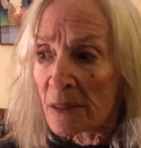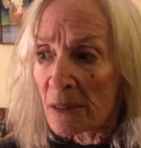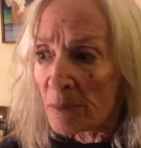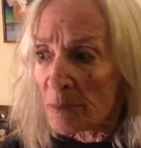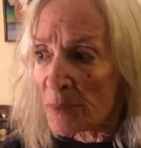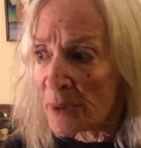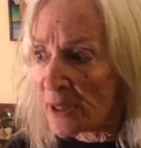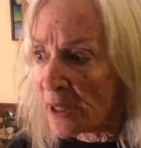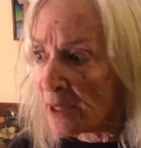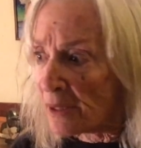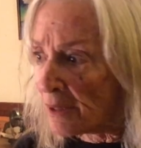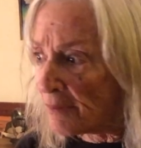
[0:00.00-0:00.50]

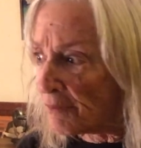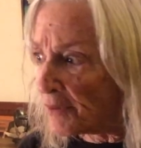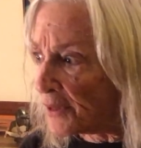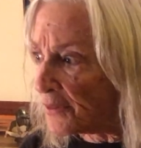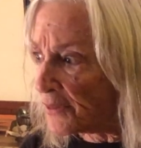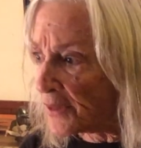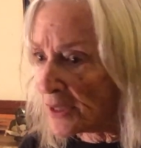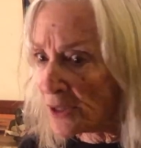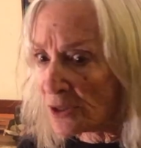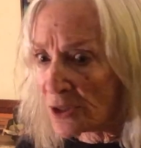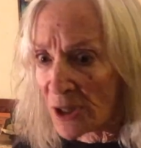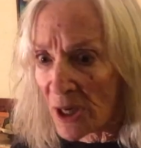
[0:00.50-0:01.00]
But then
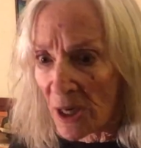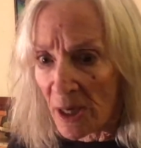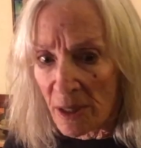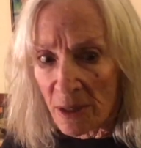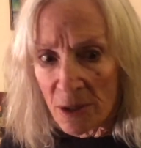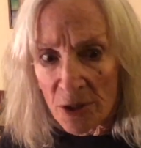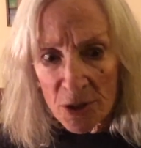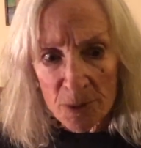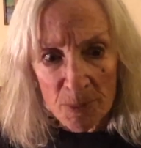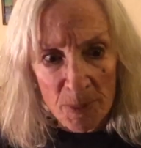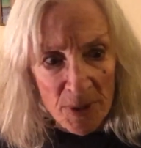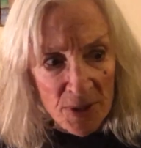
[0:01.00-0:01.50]
everything
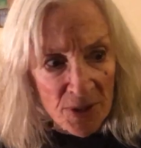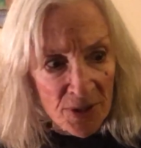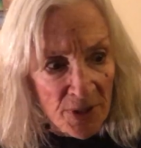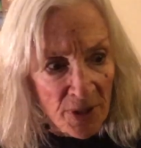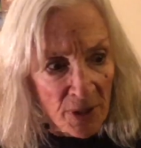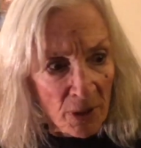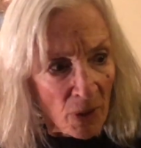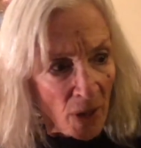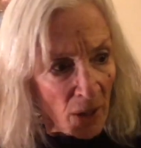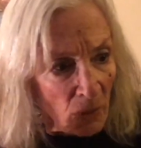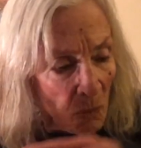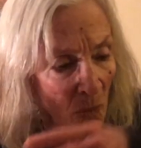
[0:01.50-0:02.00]
changed, because
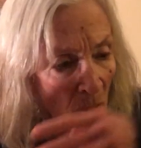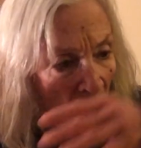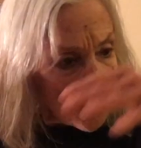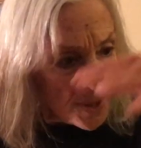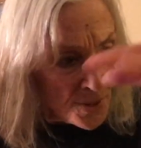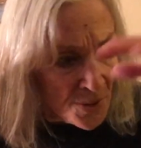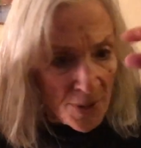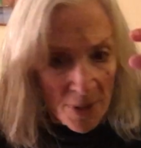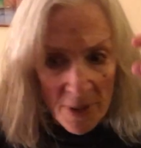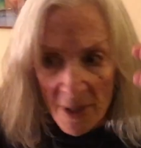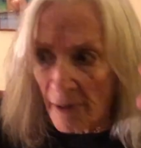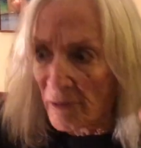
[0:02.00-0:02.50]
there I
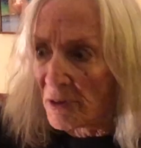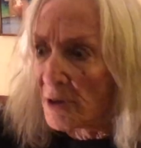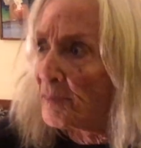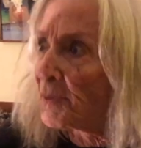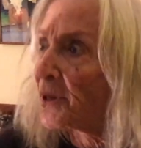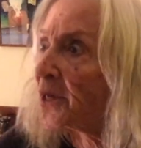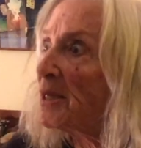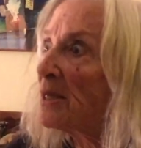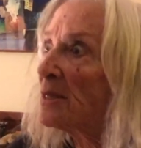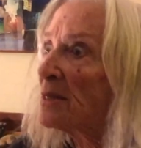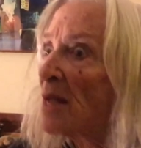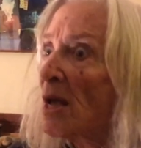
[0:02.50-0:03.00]
was, and
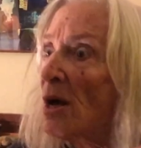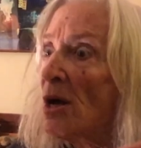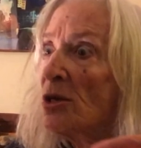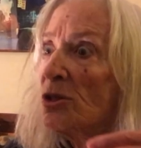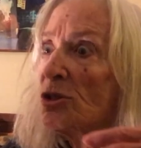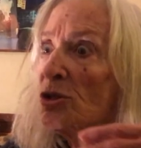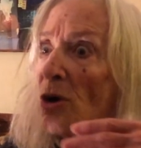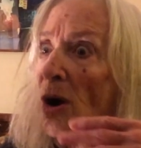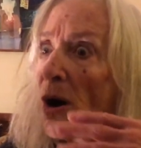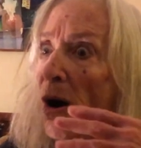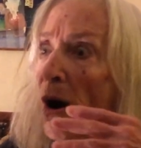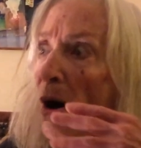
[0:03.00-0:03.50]
everybody's
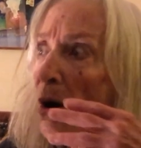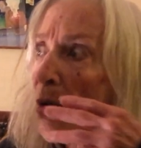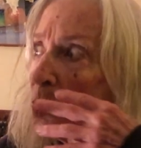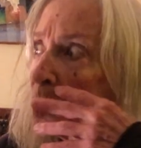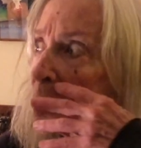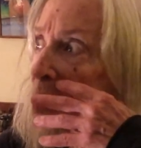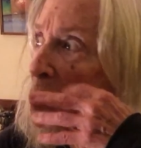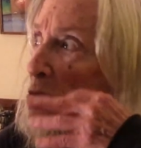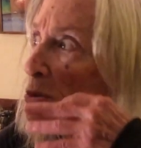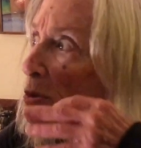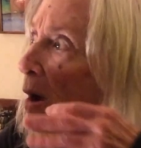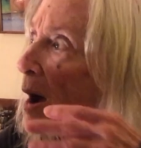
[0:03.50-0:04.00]
jaw
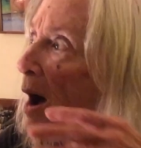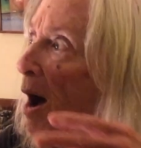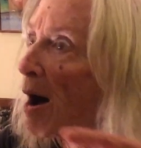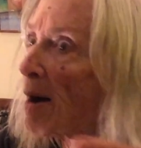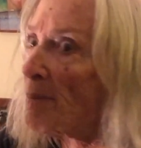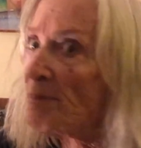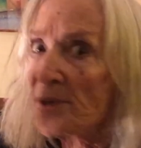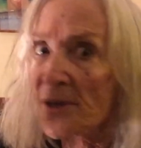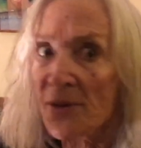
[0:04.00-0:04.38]
was dropped,